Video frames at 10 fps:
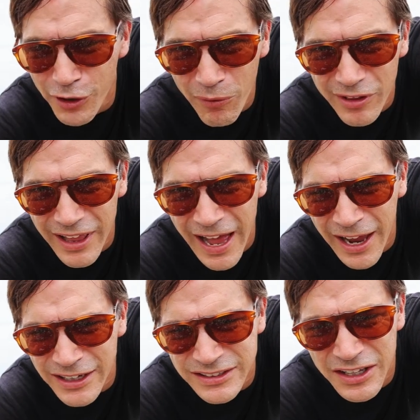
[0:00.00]
can
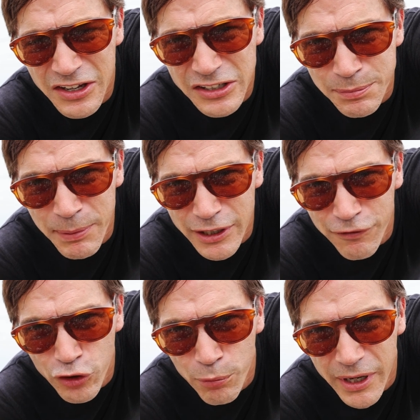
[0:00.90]
relax, spend a
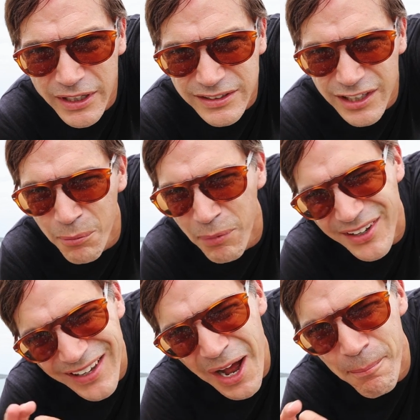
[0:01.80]
few minutes here,
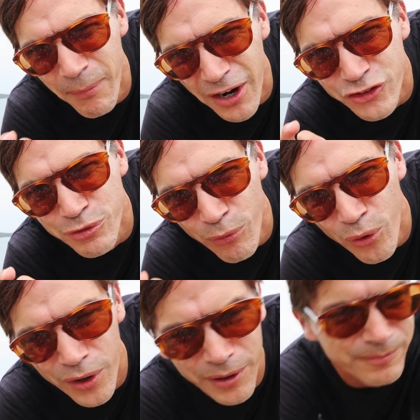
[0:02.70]
but not much more.